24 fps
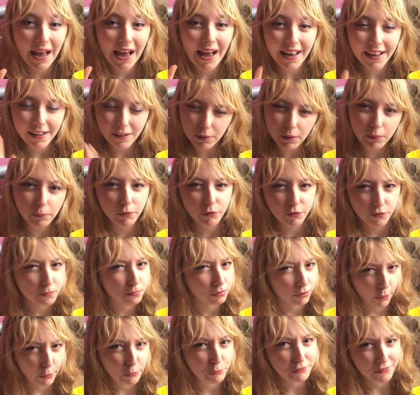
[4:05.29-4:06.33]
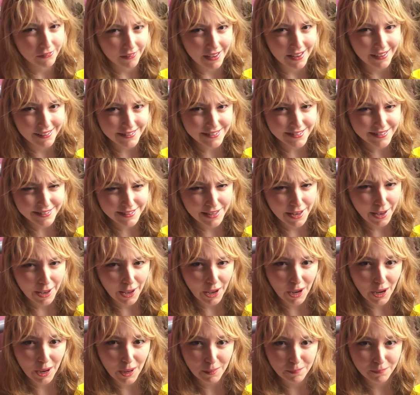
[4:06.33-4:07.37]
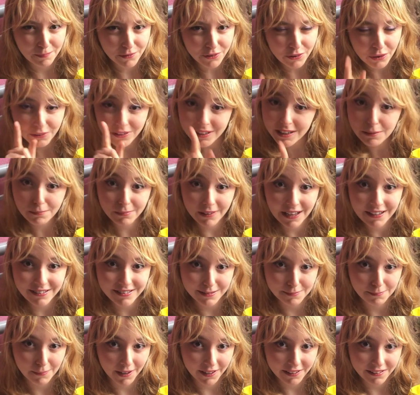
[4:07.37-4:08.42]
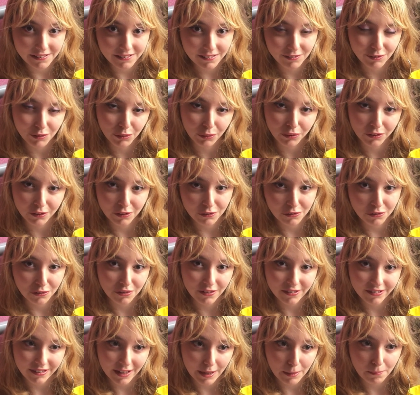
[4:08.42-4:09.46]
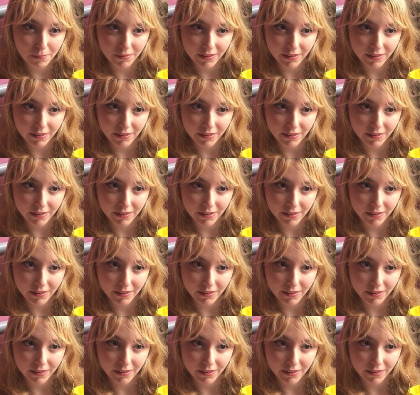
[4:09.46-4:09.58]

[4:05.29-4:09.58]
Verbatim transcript: It, it was a process, um, so keep that in mind if you're going to do the same